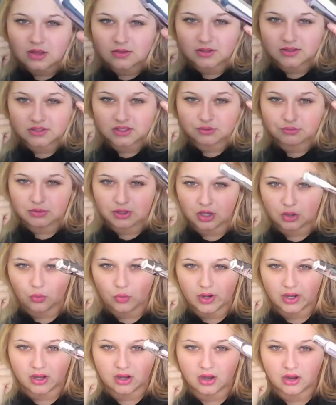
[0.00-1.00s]
This could be a
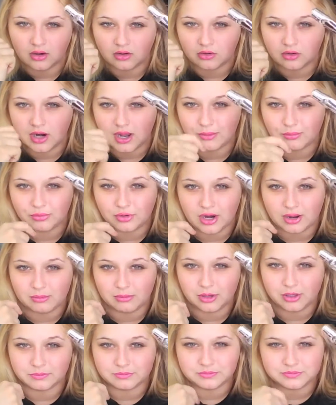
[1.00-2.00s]
quick under eye
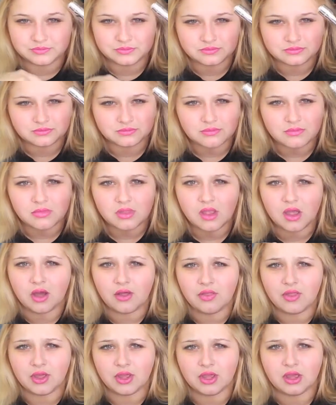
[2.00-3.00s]
primer
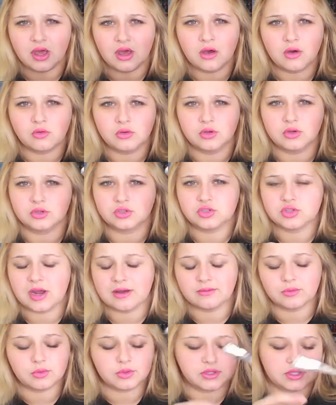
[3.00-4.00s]
on the go. You could
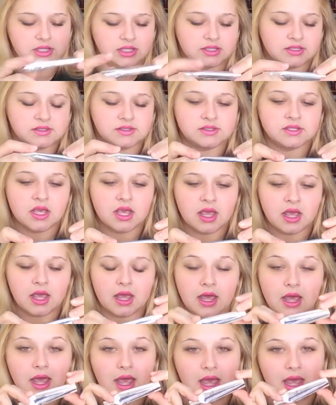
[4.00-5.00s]
travel with this,
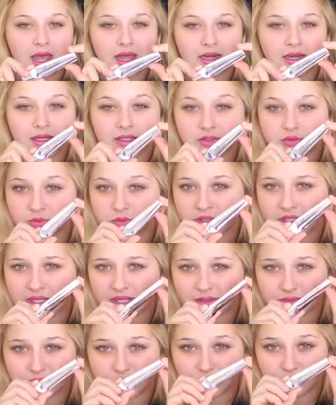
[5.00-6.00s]
and it's really
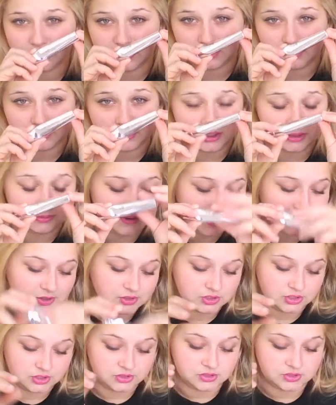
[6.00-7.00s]
actually really pretty
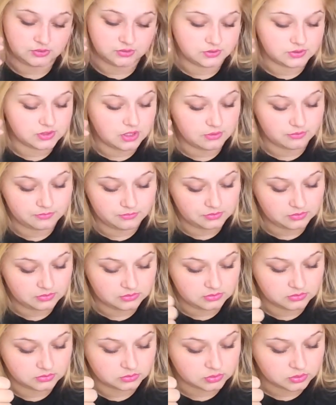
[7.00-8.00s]
packaging too. So
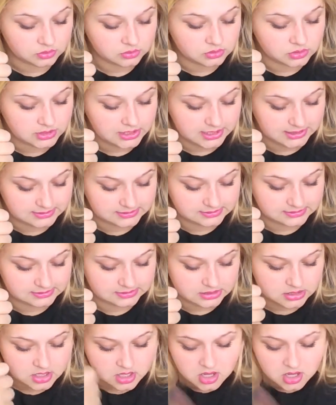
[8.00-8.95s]
yes.